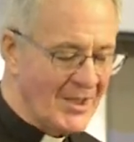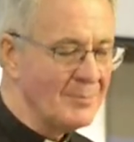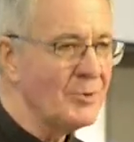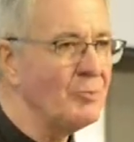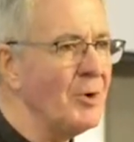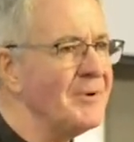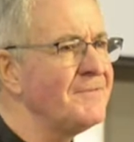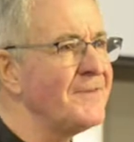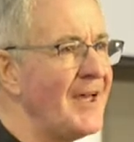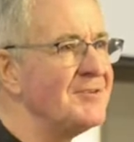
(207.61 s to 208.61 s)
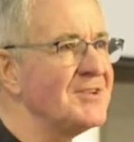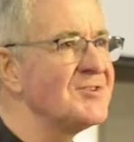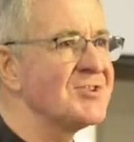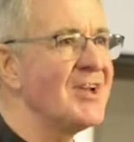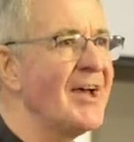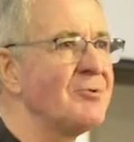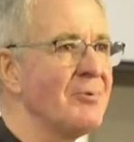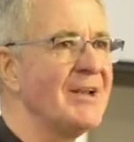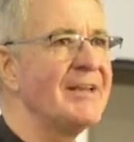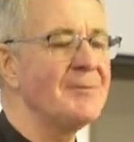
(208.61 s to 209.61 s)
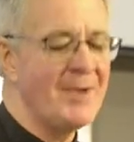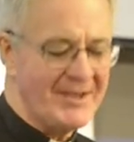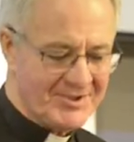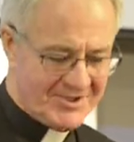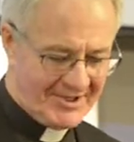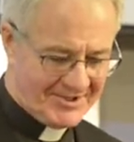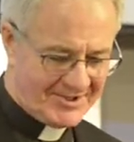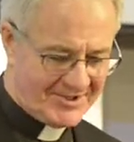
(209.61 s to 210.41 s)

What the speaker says: But what we found inside really amazed us.